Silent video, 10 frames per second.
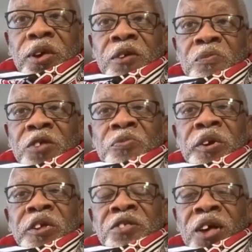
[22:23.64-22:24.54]
It must
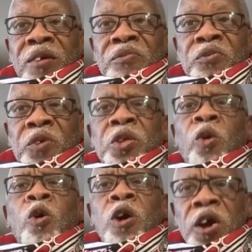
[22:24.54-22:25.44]
be reserved for the
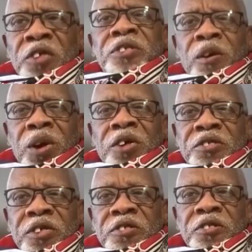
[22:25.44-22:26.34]
worst
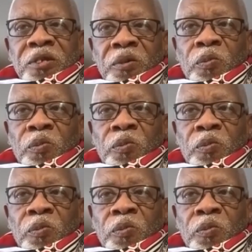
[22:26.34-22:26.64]
amongst us.